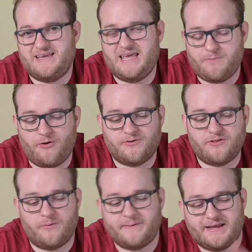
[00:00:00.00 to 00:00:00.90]
keep hold of the
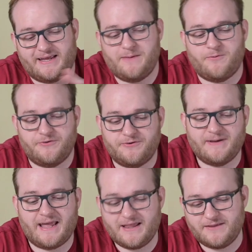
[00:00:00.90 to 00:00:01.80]
hobby and keep on
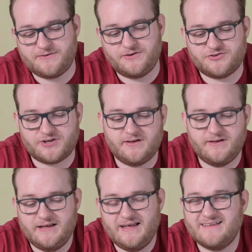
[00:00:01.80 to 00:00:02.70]
doing it in the future,
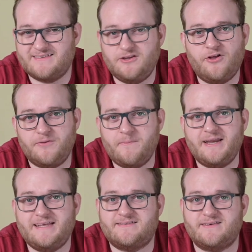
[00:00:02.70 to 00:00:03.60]
it's a lot of
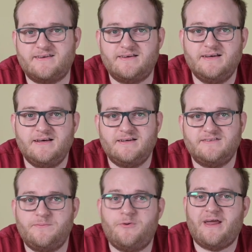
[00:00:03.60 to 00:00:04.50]
money to
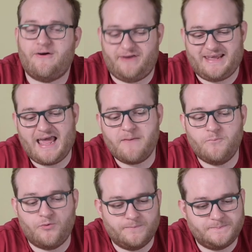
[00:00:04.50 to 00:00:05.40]
put out on a
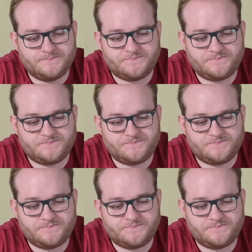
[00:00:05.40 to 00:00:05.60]
gamble.